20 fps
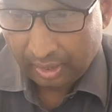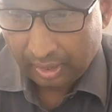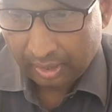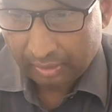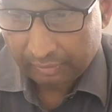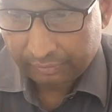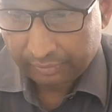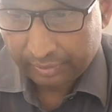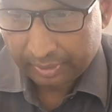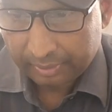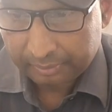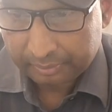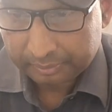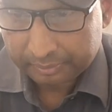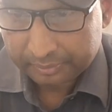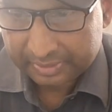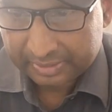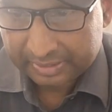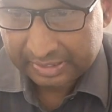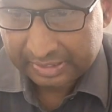Confirm
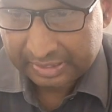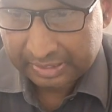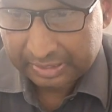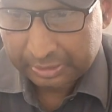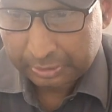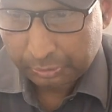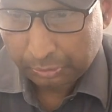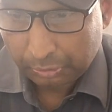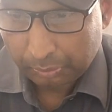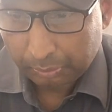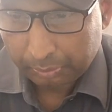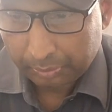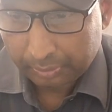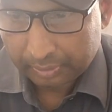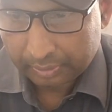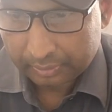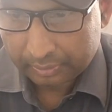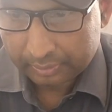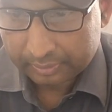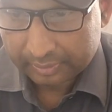
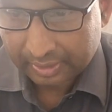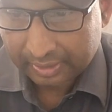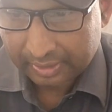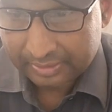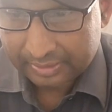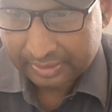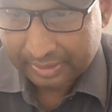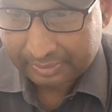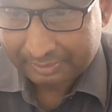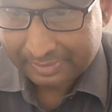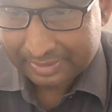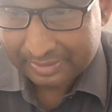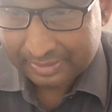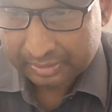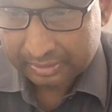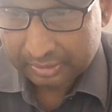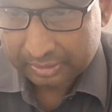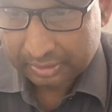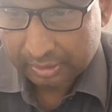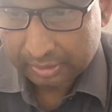e-stop, that is
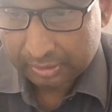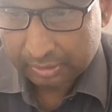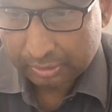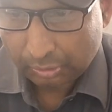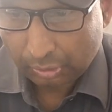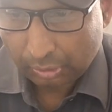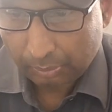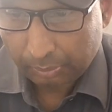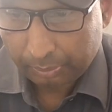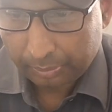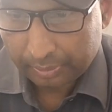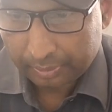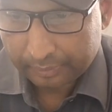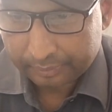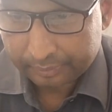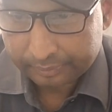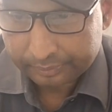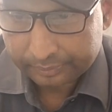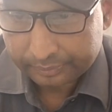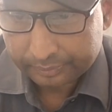emergency stop
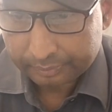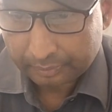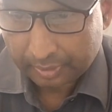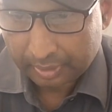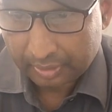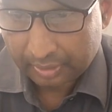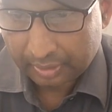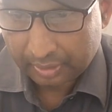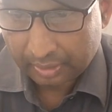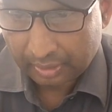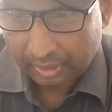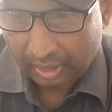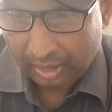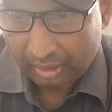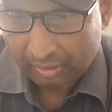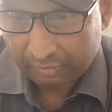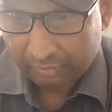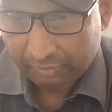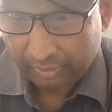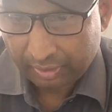button
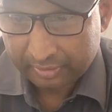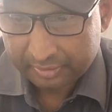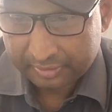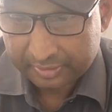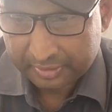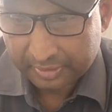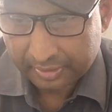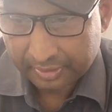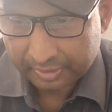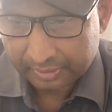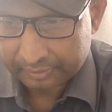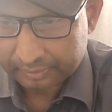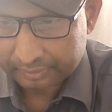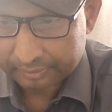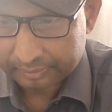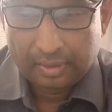are functioning.